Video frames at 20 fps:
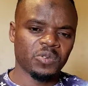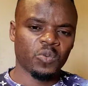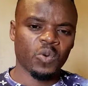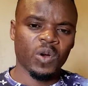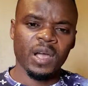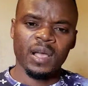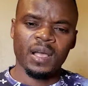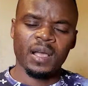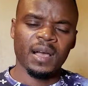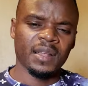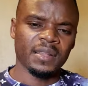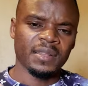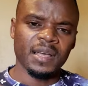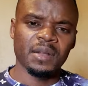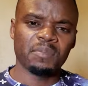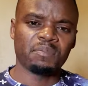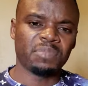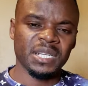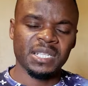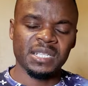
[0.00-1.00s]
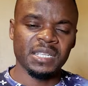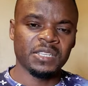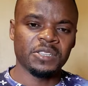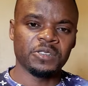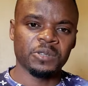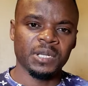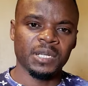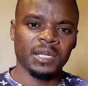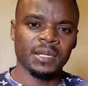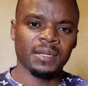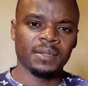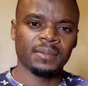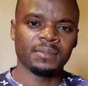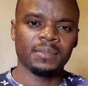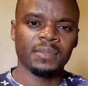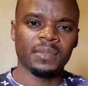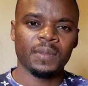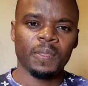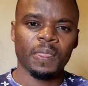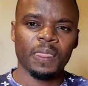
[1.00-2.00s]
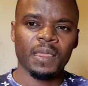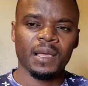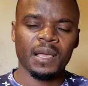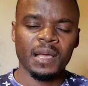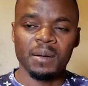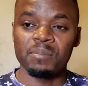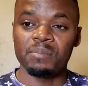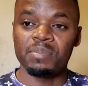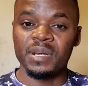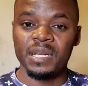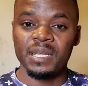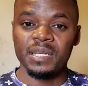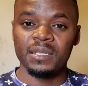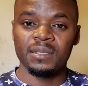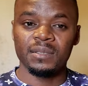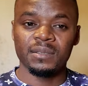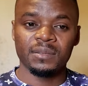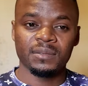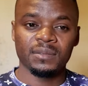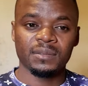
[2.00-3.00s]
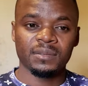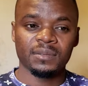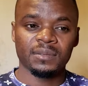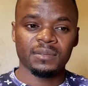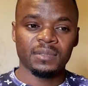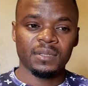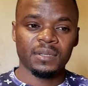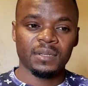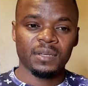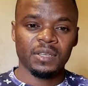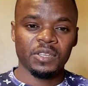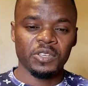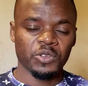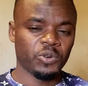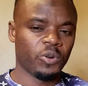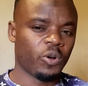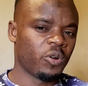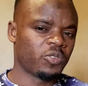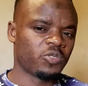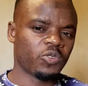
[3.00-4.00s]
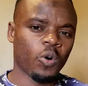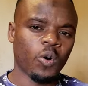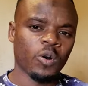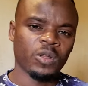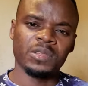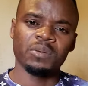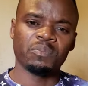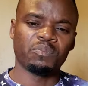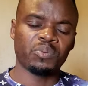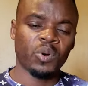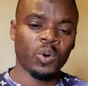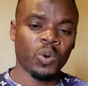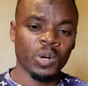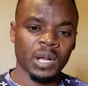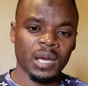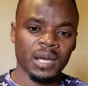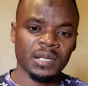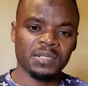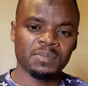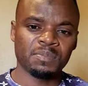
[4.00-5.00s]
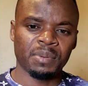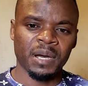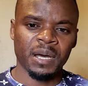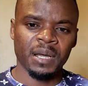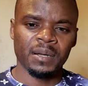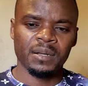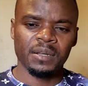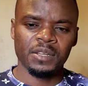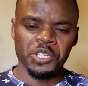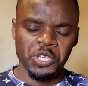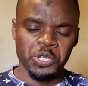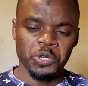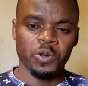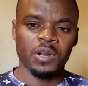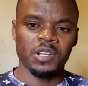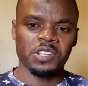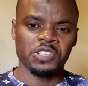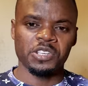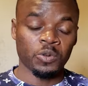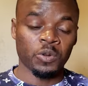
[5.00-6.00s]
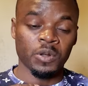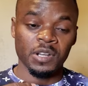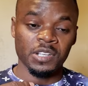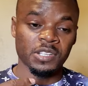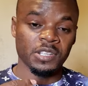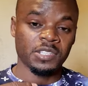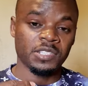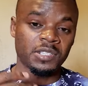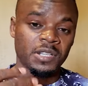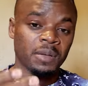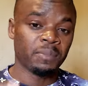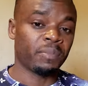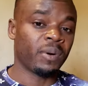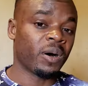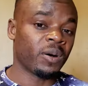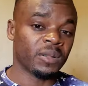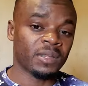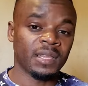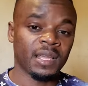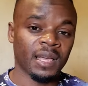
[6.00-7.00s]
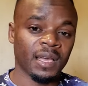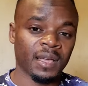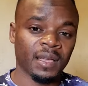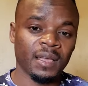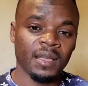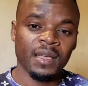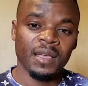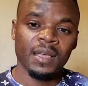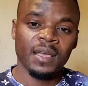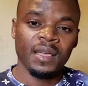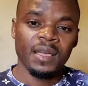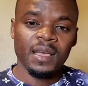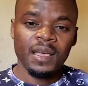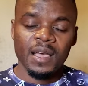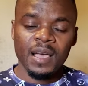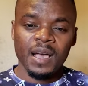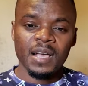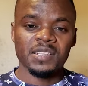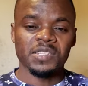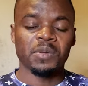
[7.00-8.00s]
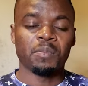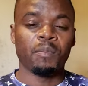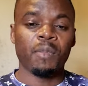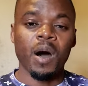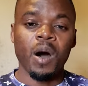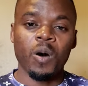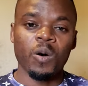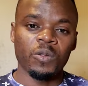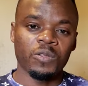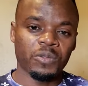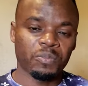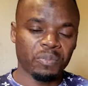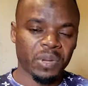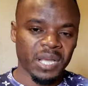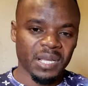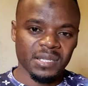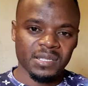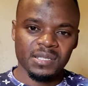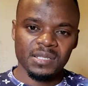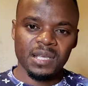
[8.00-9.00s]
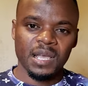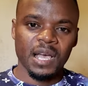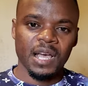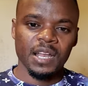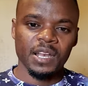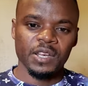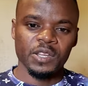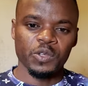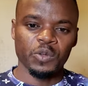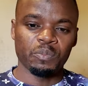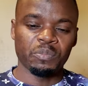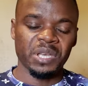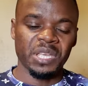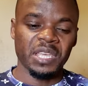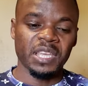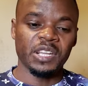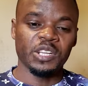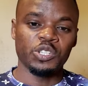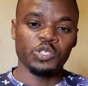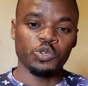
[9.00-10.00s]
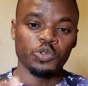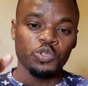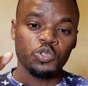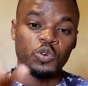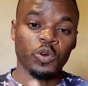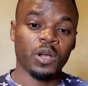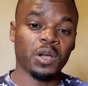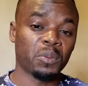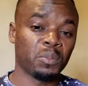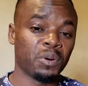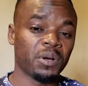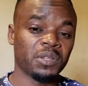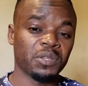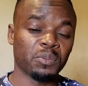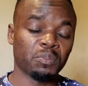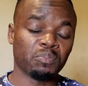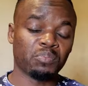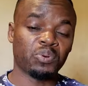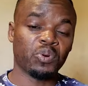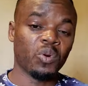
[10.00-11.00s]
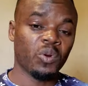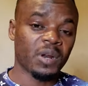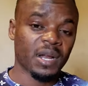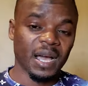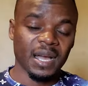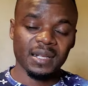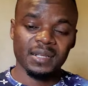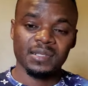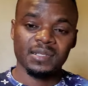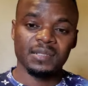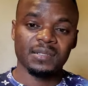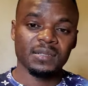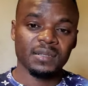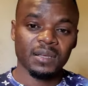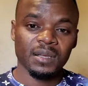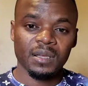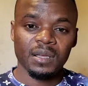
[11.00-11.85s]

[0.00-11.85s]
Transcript: work at that particular company you don't own the products but you're gonna just gonna just step out there as a mouthpiece and you begin to talk about the products